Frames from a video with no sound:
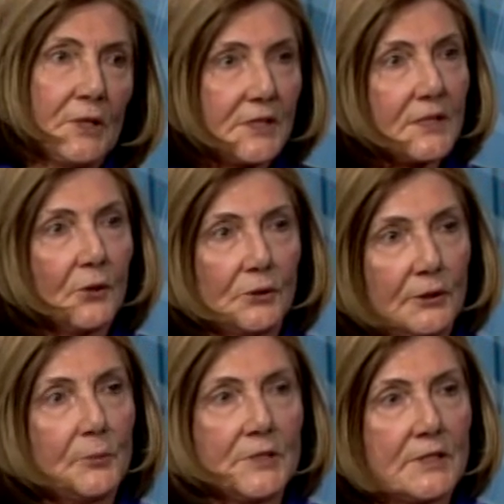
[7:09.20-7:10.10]
much
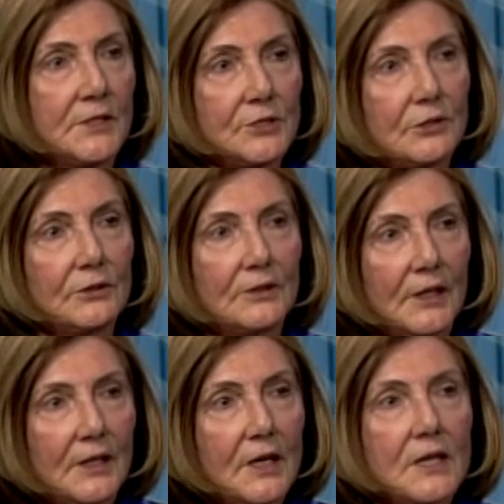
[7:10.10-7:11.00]
solar potential.
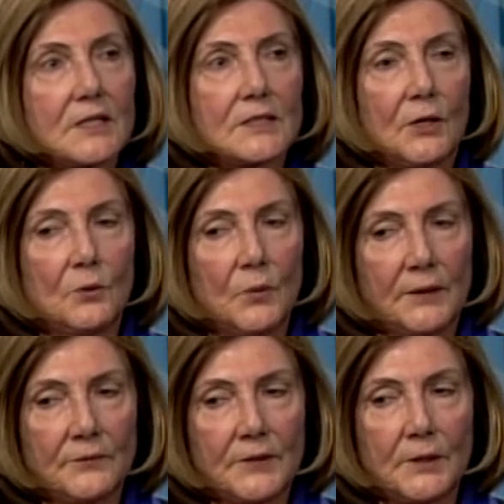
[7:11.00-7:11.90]
So
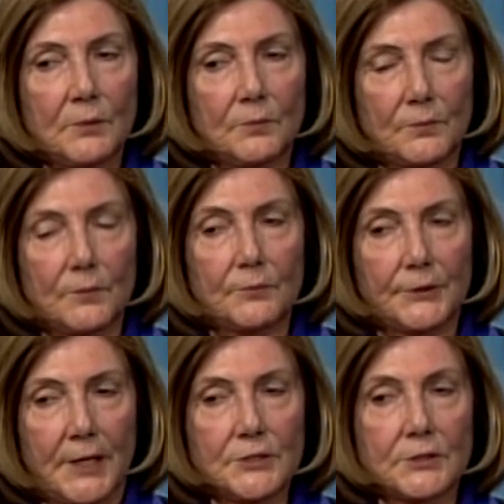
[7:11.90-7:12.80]
one of the
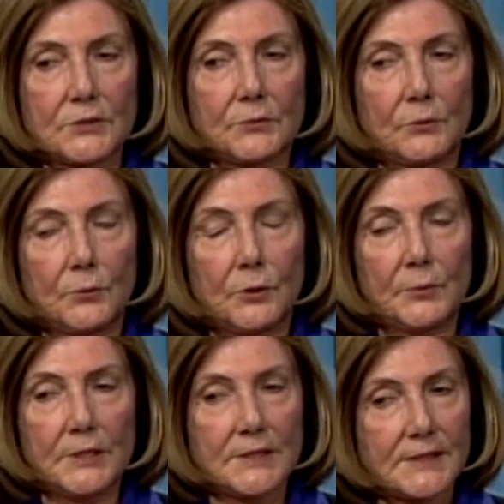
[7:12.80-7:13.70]
projects we'll
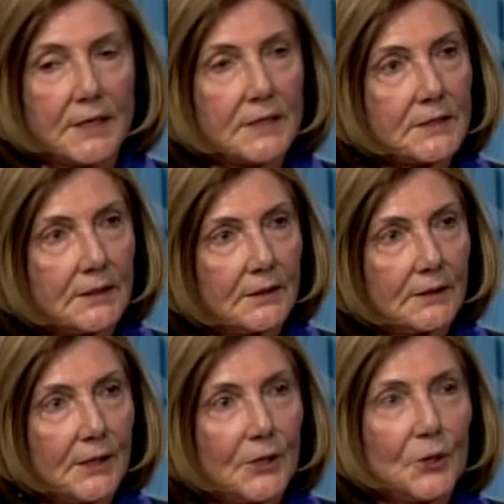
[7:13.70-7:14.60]
be
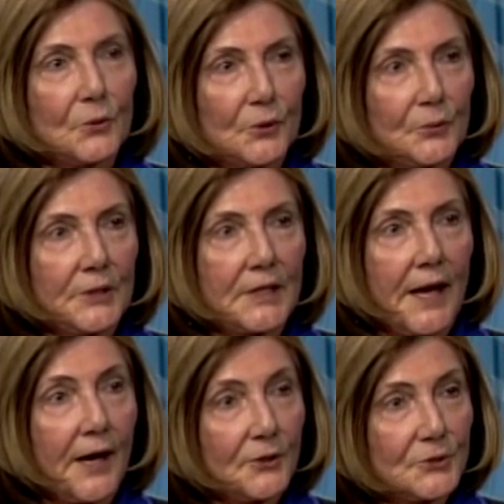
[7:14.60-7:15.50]
discussing will be
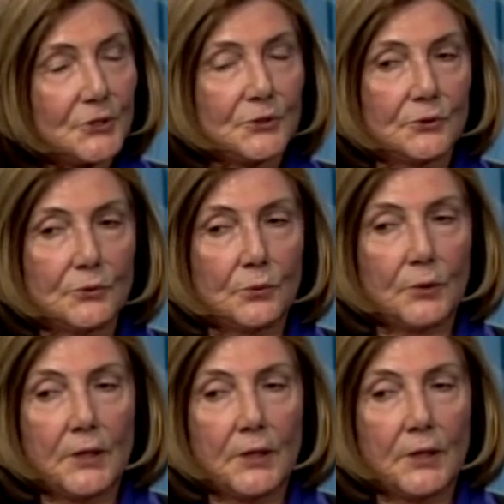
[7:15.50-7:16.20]
how to